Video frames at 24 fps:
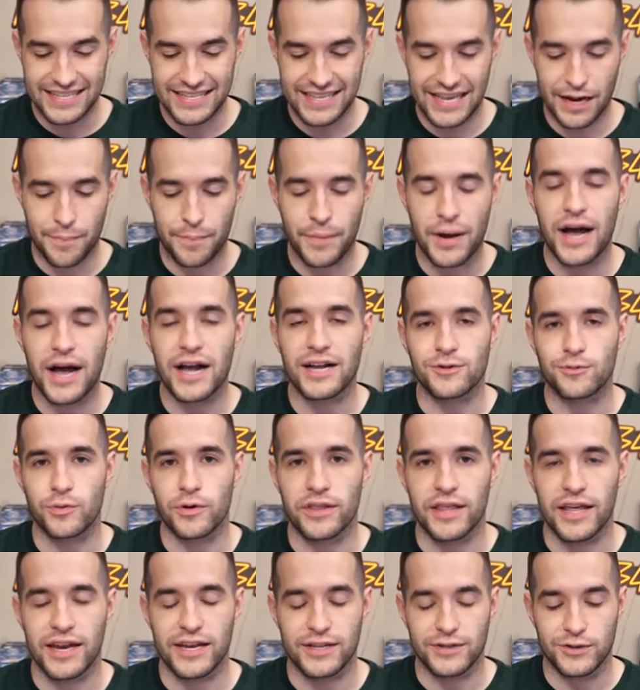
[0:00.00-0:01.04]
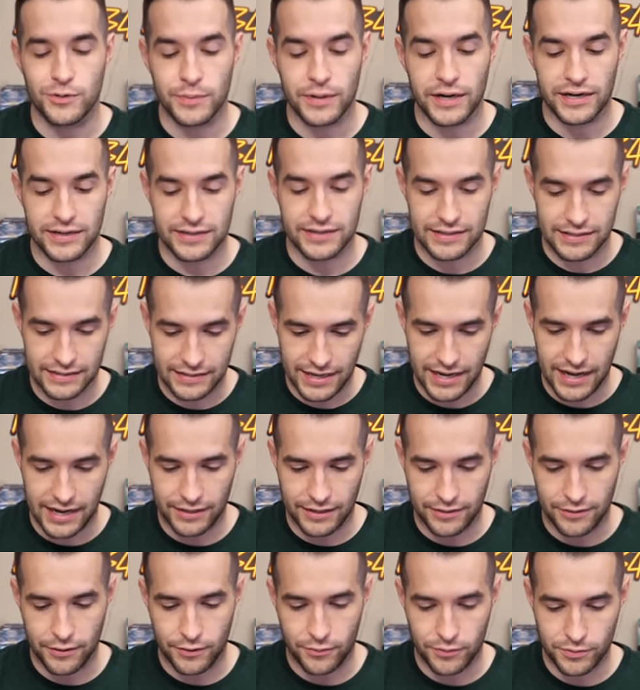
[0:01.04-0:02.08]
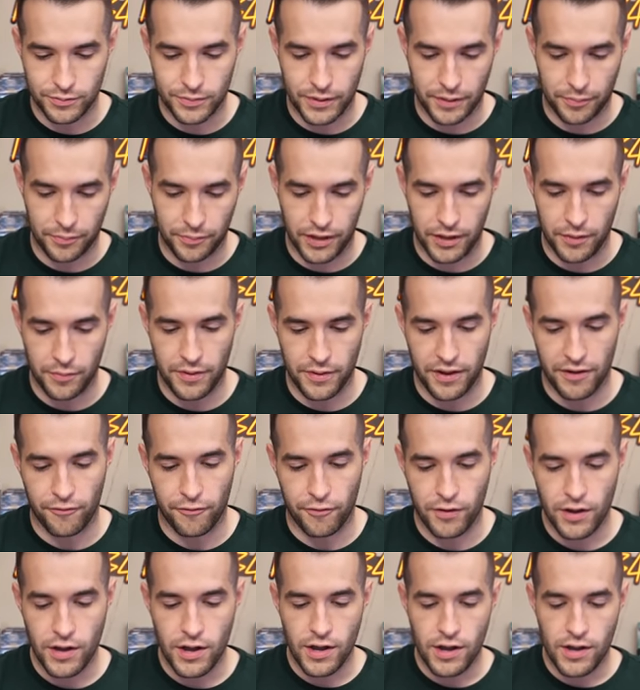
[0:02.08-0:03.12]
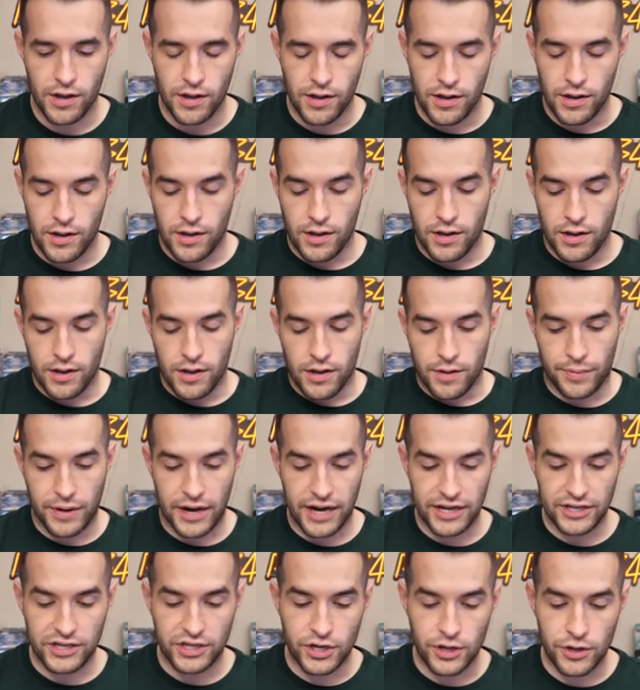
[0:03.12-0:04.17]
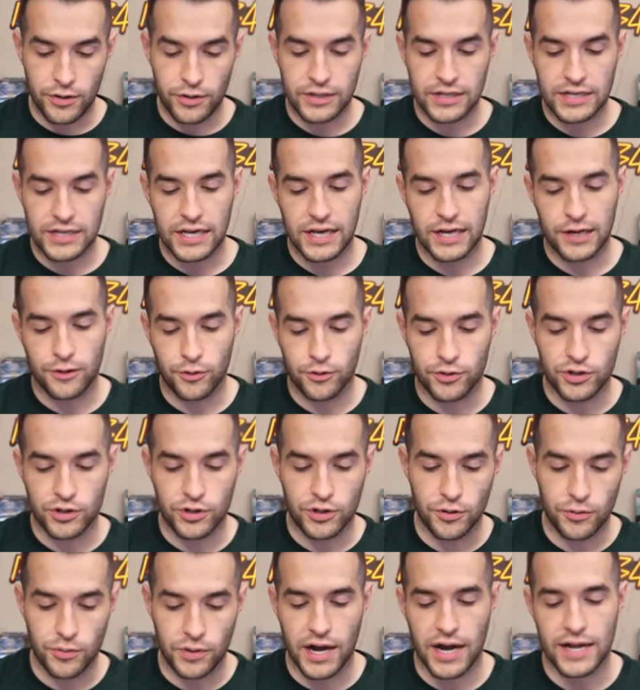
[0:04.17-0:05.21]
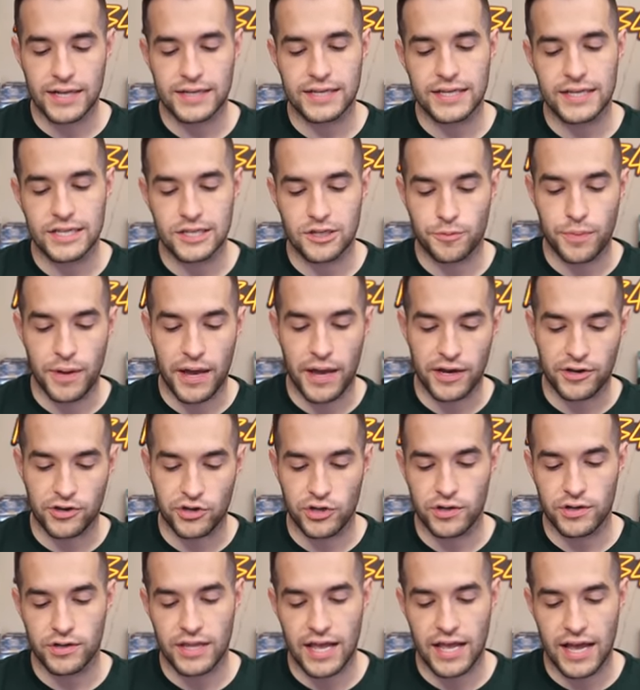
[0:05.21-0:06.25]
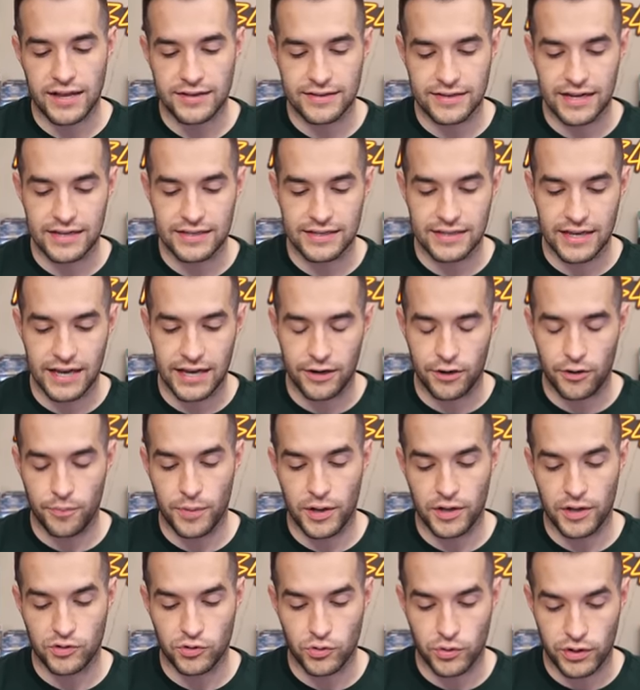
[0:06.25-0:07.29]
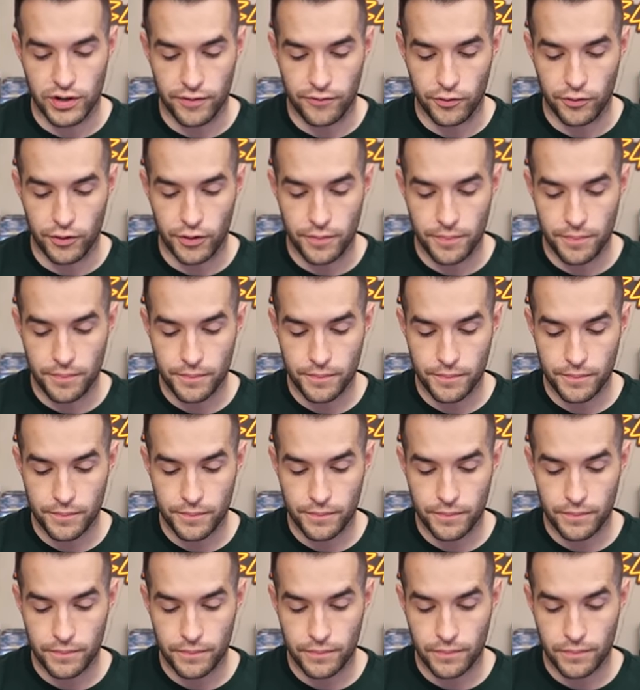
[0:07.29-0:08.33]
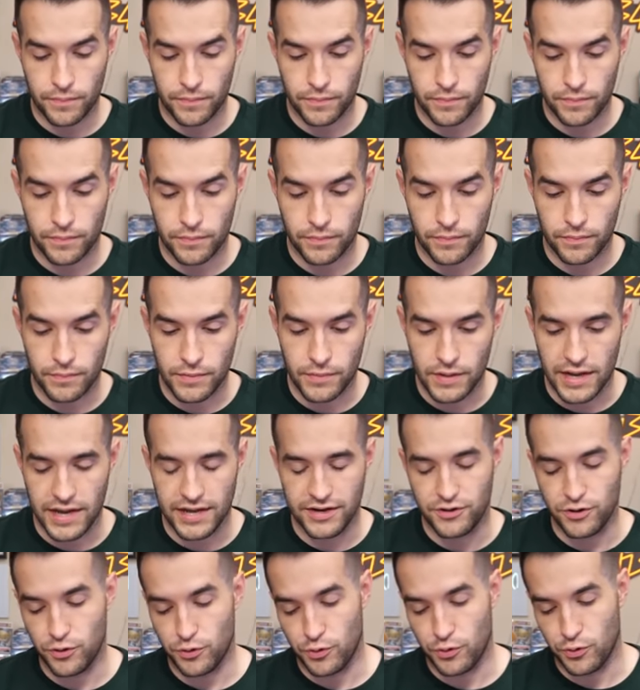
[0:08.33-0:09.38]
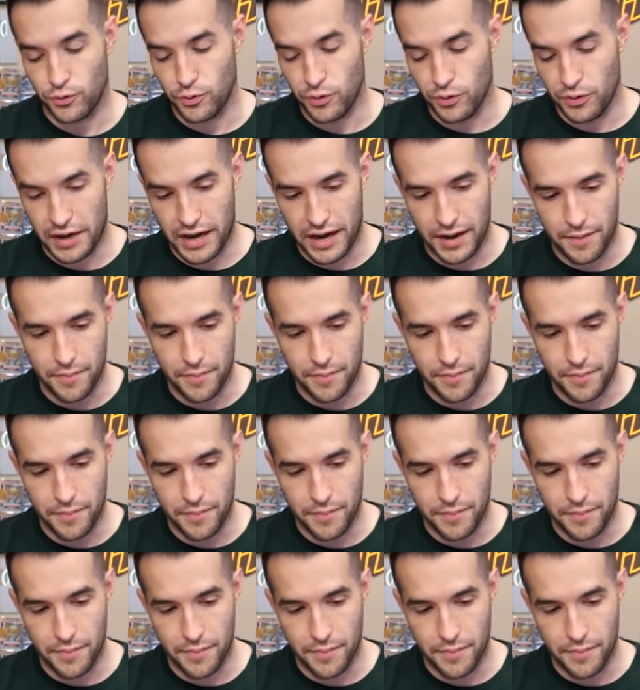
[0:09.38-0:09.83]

This is like a box worth out of 2 boxes. Not good. Respect play. We have Baichu's, Kuruchin Kuwagata, Inspection, Thousand Eyes Idol, Monster Recovery, and Dokuro